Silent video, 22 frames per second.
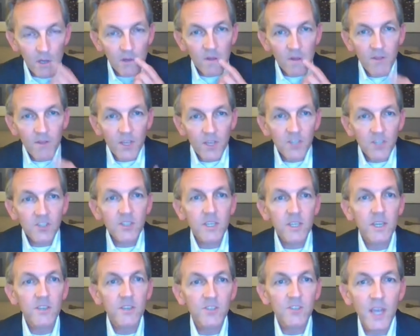This
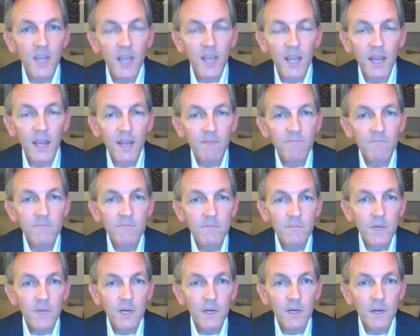is
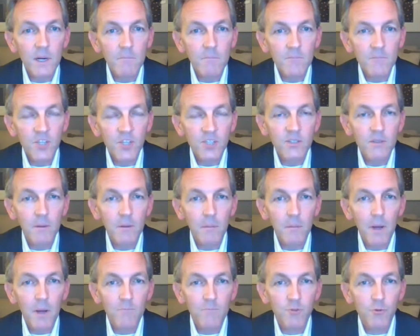just
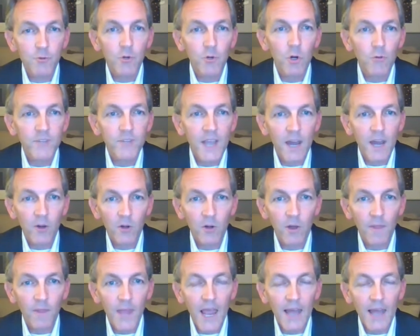a drill down
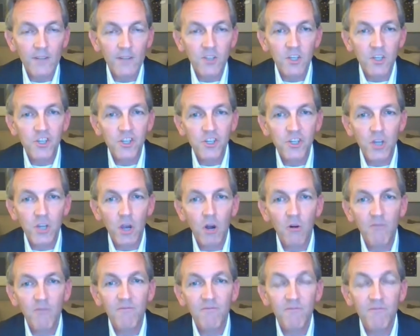on that to
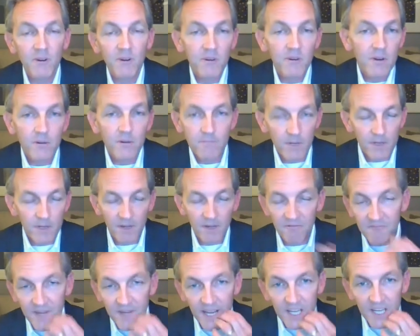show a
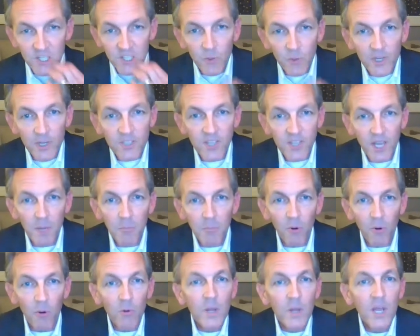financial
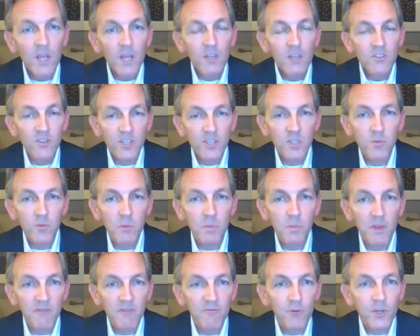example. So this would
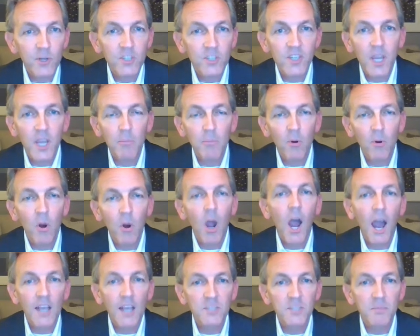be, for example, a
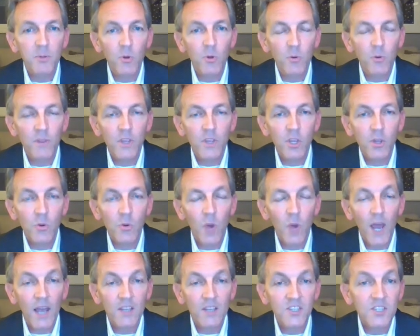hospital in the
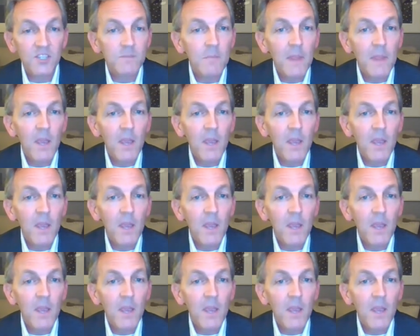US,